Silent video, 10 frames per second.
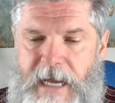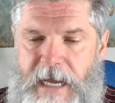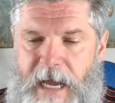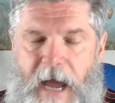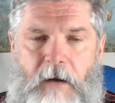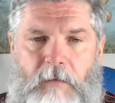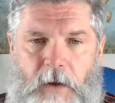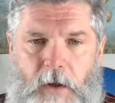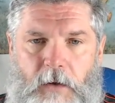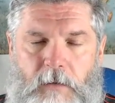How
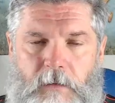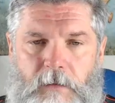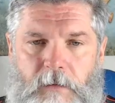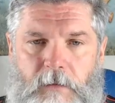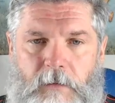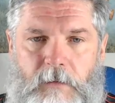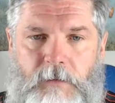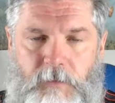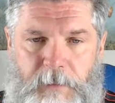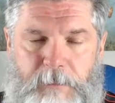low
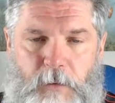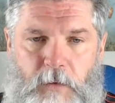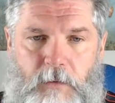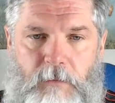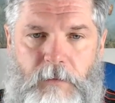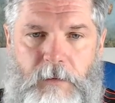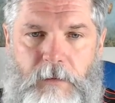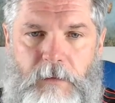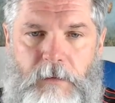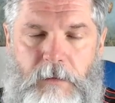do people hold
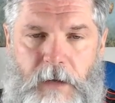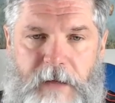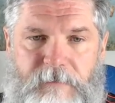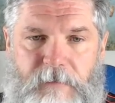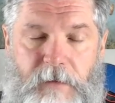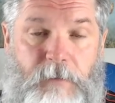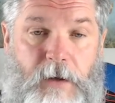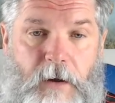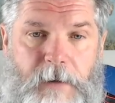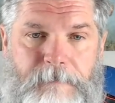life in
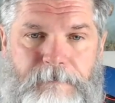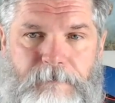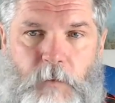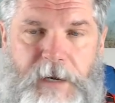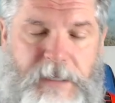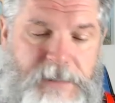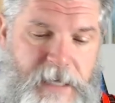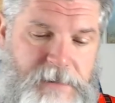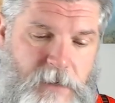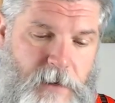regard? One has to
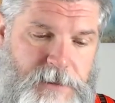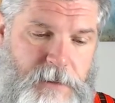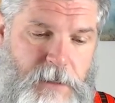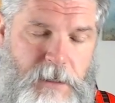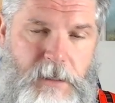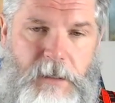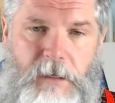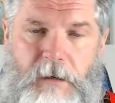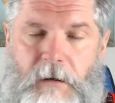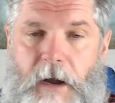ask that question.
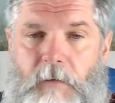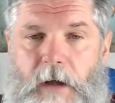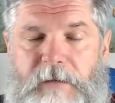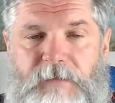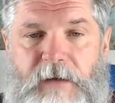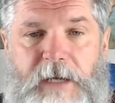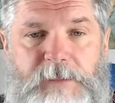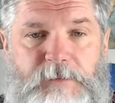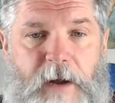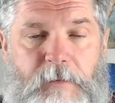All right, well, if you're not a
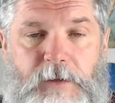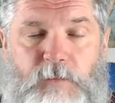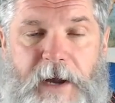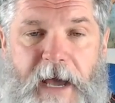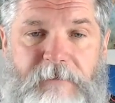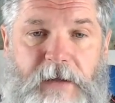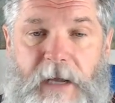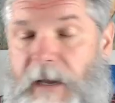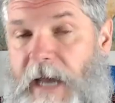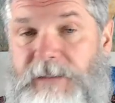subscriber, Chris White
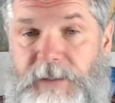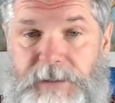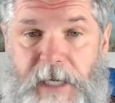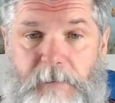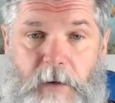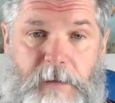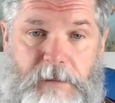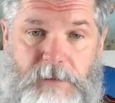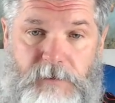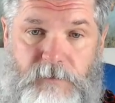Africa, I ask you to take a moment,
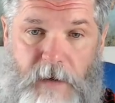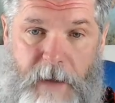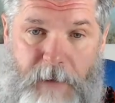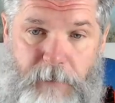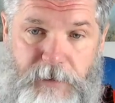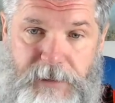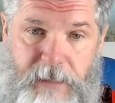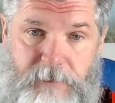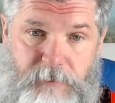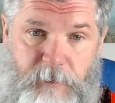subscribe by pushing
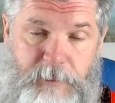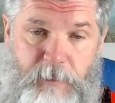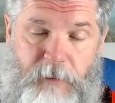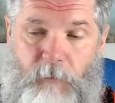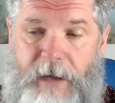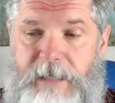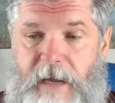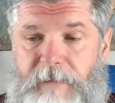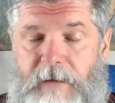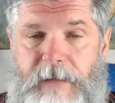that subscription button right
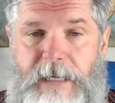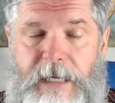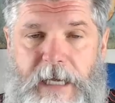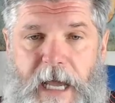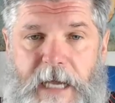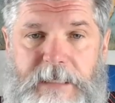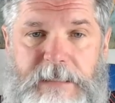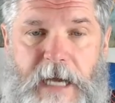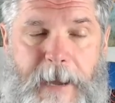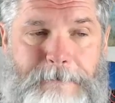down there.
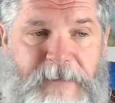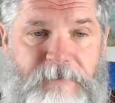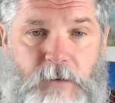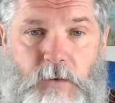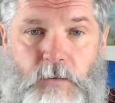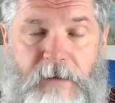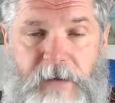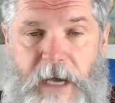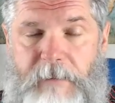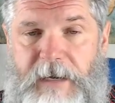And if you have
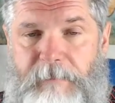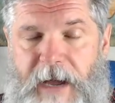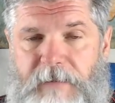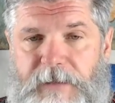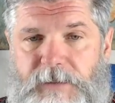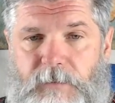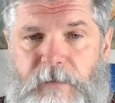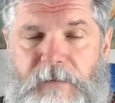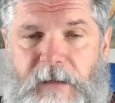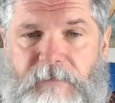a comment about this
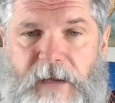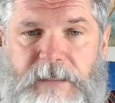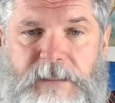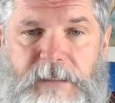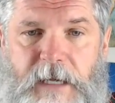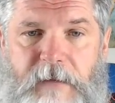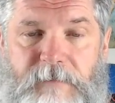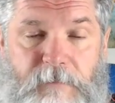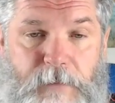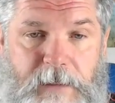horrific event,
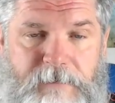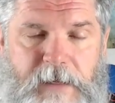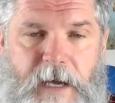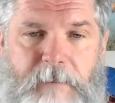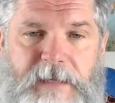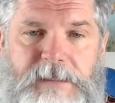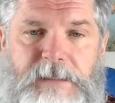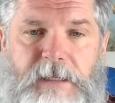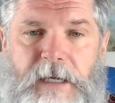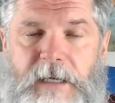feel free to leave the
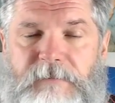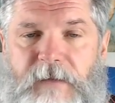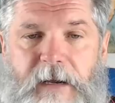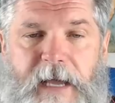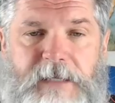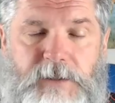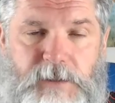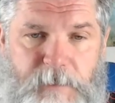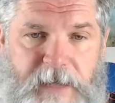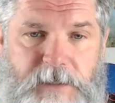comment. And finally, I ask
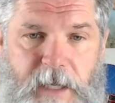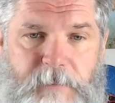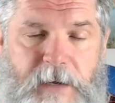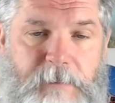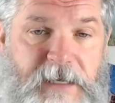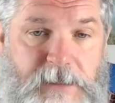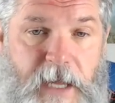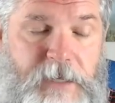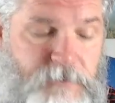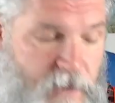you to smash the like button because
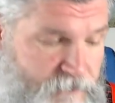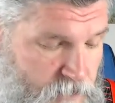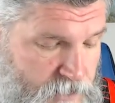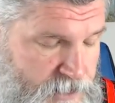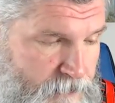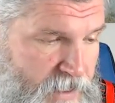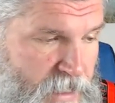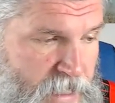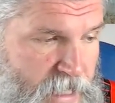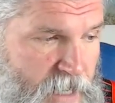likes drive viewership.
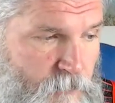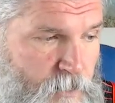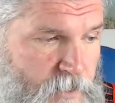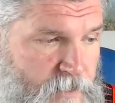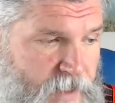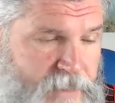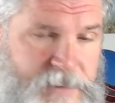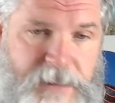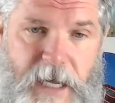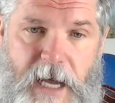And really,
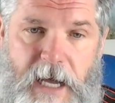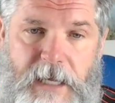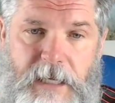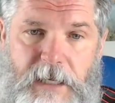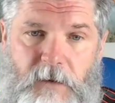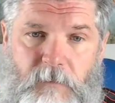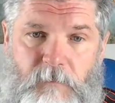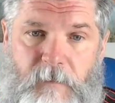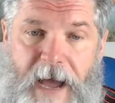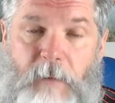that's
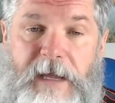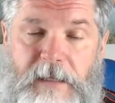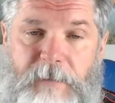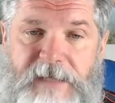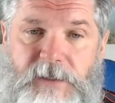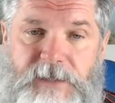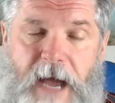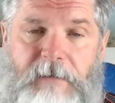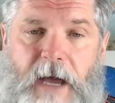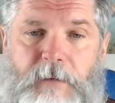how we get the message
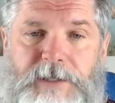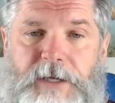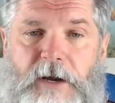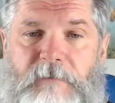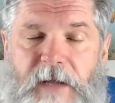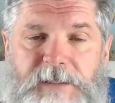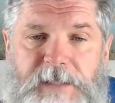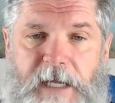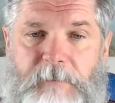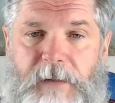out and how we share events
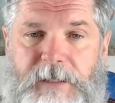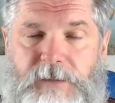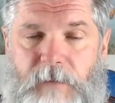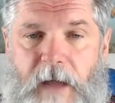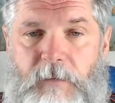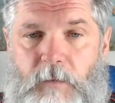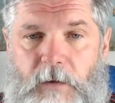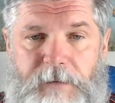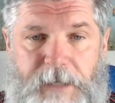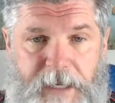taking place around the
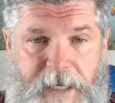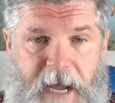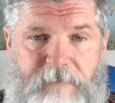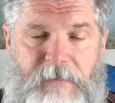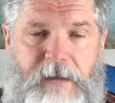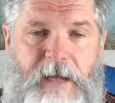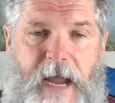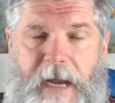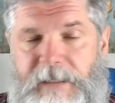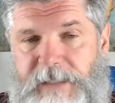world and in Africa
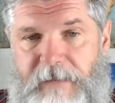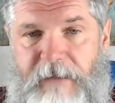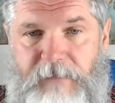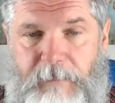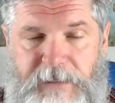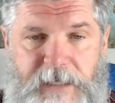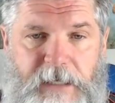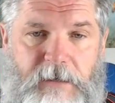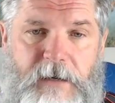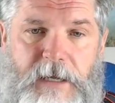and in South Africa in
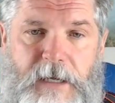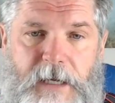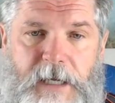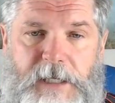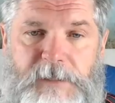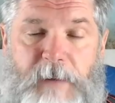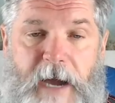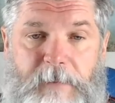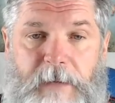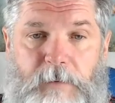particular is
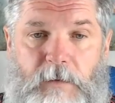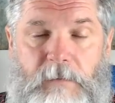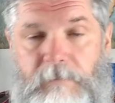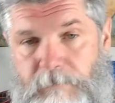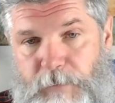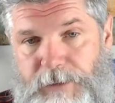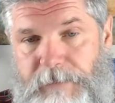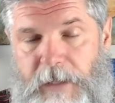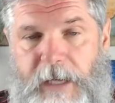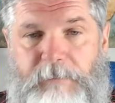by people
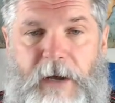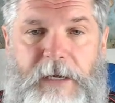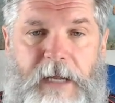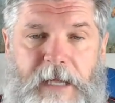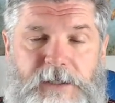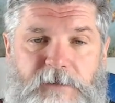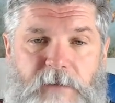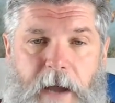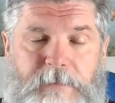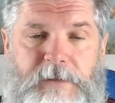pushing the like button and
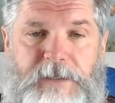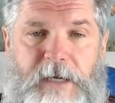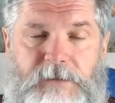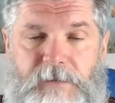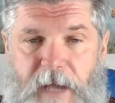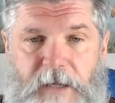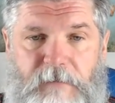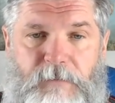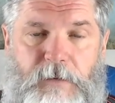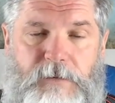subscribing to the channel. So thank
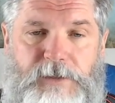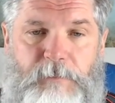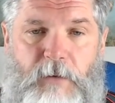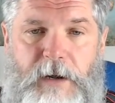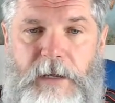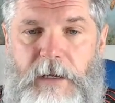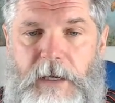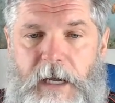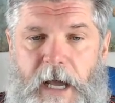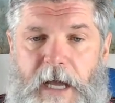you for your support
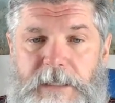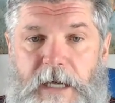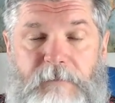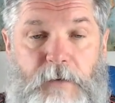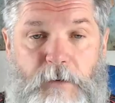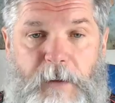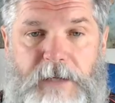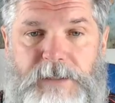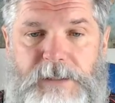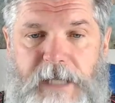and for your
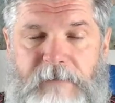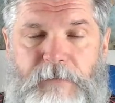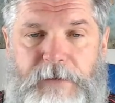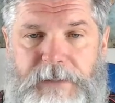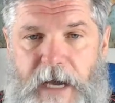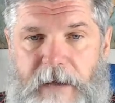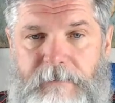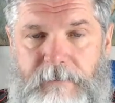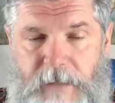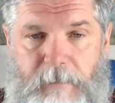patience and for your
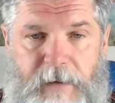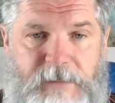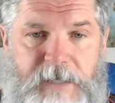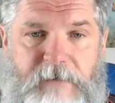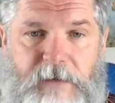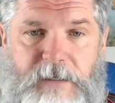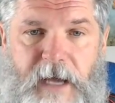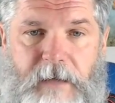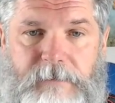time. God bless and have a good day.